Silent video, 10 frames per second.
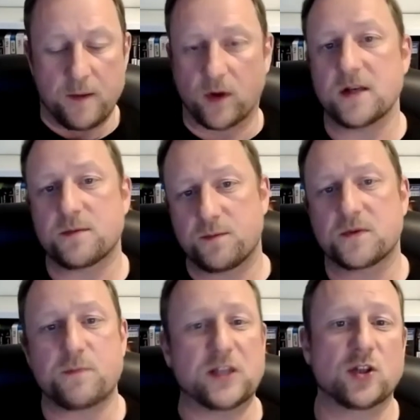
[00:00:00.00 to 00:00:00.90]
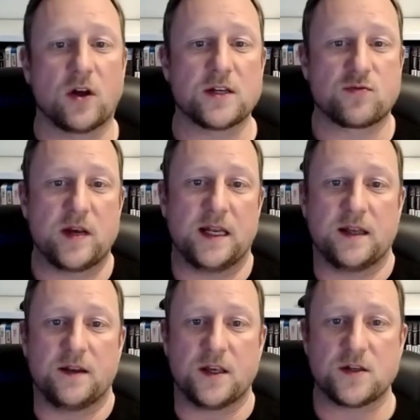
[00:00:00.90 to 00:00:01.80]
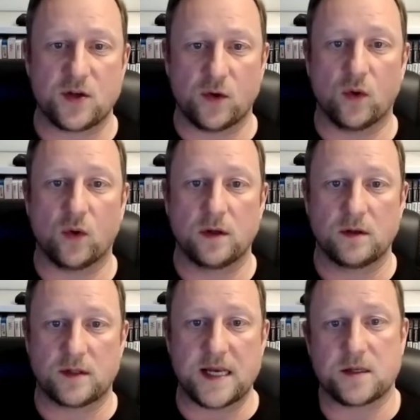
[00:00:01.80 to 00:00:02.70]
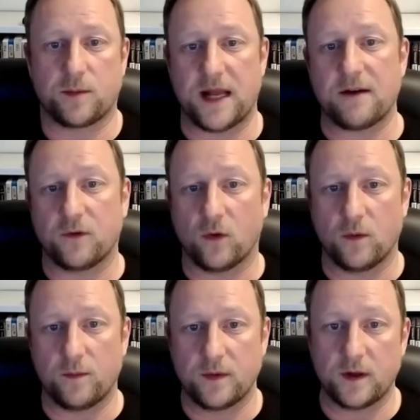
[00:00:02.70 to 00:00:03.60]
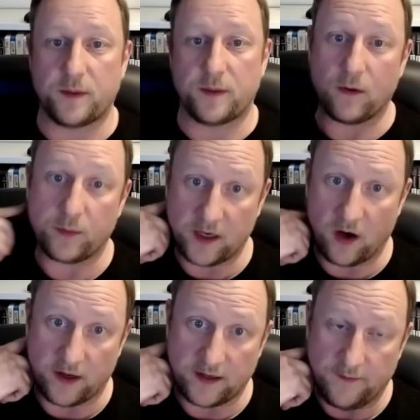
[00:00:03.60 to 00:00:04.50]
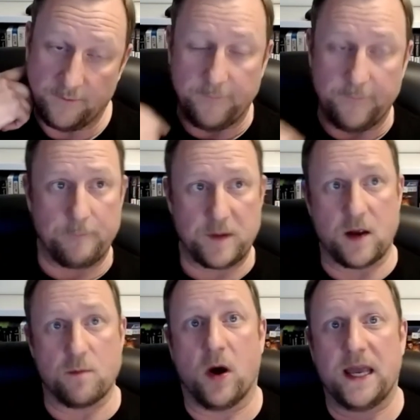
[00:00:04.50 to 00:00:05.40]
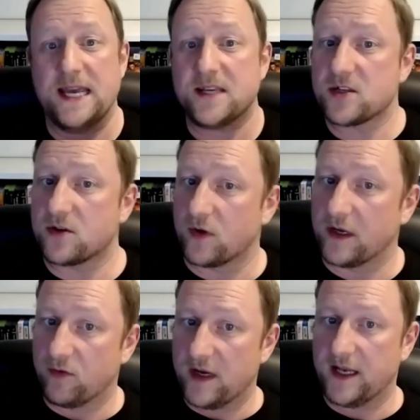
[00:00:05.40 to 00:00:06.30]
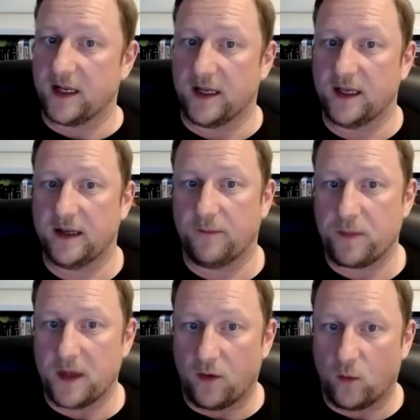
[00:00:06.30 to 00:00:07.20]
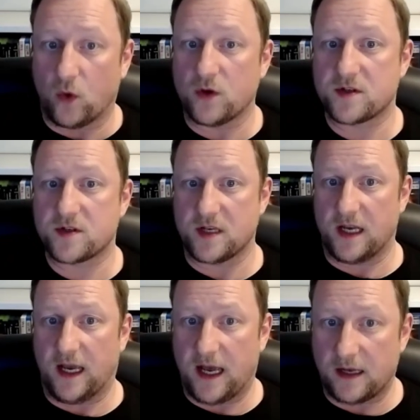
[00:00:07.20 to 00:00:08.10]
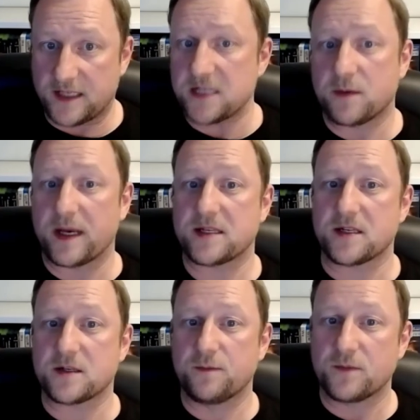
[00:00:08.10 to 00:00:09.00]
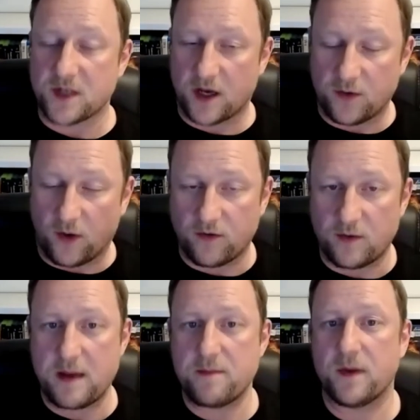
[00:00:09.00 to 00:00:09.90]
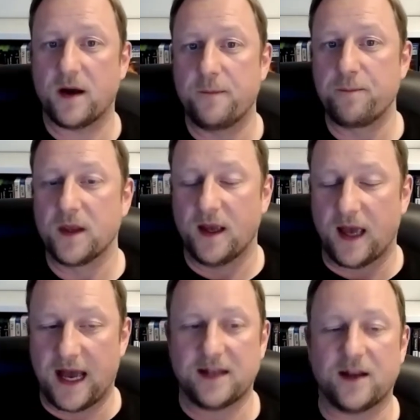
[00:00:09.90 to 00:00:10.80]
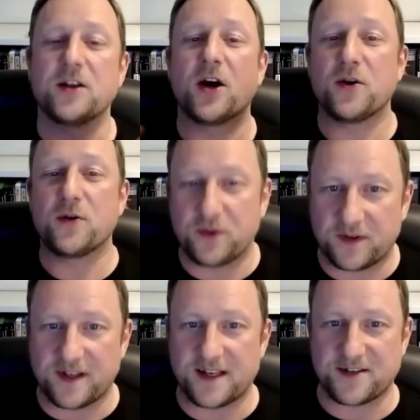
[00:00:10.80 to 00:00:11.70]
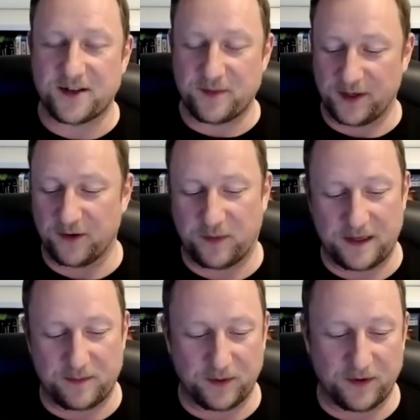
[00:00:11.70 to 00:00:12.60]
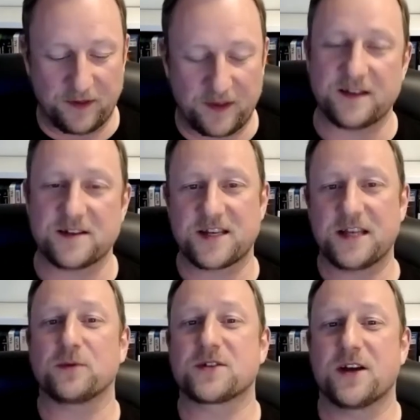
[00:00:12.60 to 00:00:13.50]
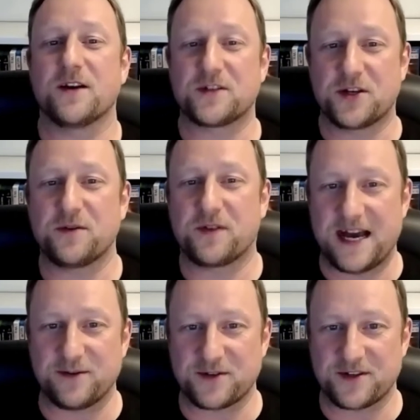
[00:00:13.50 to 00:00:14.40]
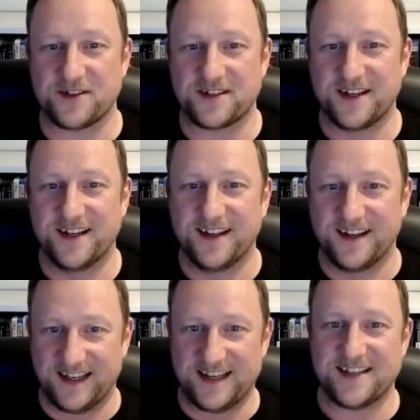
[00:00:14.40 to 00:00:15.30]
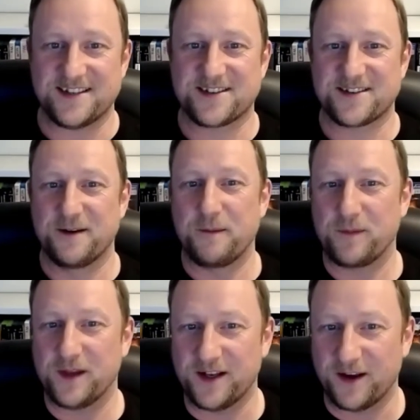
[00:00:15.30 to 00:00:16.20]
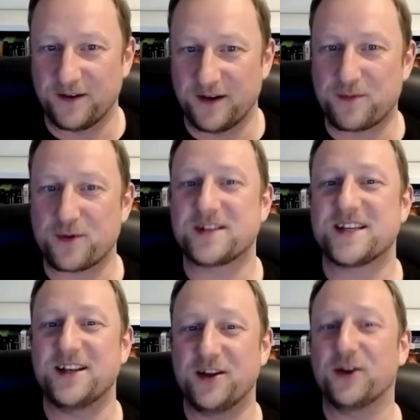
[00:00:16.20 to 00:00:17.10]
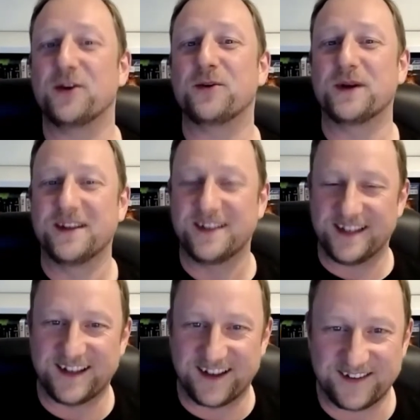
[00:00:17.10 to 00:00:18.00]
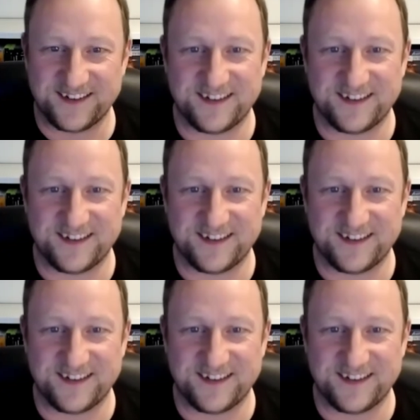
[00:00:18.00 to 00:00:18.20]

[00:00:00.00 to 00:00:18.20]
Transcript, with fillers: But I specialize really in the Azure data platform and Power BI. You know, my history really was uh, databases. So I remember, and I know that there's going to be a lot of people that think that SQL Server 2000 is, you know, a pretty new, you know,